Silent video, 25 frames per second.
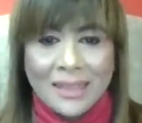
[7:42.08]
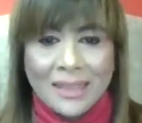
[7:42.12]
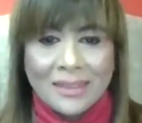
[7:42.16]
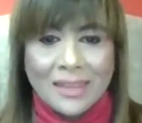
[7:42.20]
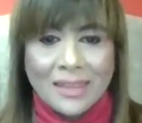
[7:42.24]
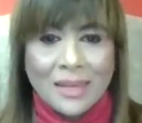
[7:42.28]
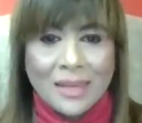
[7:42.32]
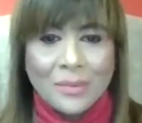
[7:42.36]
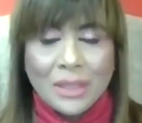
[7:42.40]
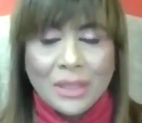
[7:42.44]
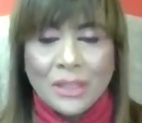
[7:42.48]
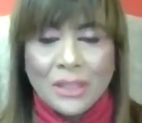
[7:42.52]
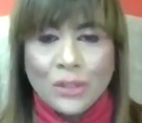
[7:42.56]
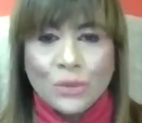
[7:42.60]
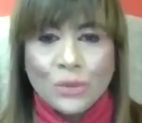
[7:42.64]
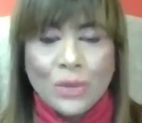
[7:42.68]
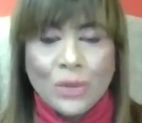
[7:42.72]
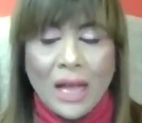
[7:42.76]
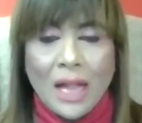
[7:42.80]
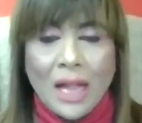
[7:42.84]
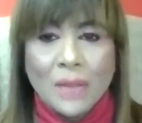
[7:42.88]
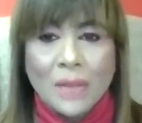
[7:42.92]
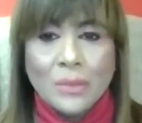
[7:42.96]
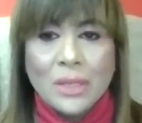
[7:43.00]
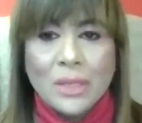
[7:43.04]
And I mean, you're
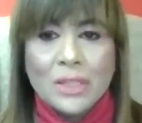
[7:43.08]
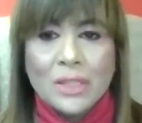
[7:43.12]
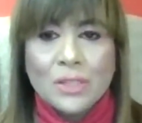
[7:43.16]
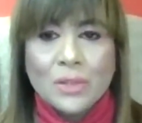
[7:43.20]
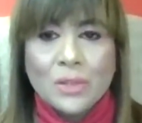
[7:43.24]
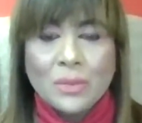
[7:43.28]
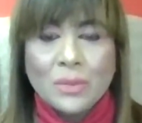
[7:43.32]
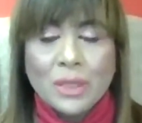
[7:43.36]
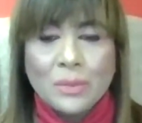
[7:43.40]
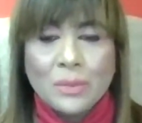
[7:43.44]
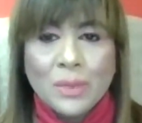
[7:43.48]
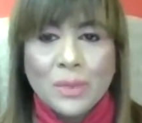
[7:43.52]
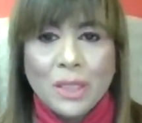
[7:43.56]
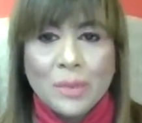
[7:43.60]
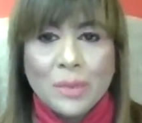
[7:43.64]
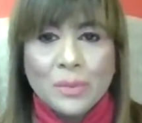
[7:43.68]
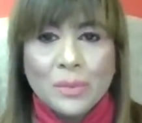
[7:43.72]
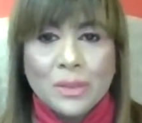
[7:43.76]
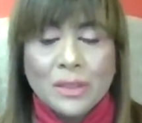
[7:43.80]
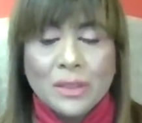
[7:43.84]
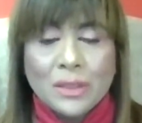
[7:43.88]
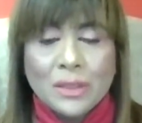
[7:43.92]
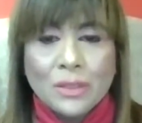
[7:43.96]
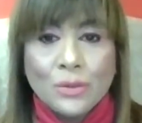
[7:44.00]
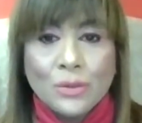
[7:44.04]
helping so many people.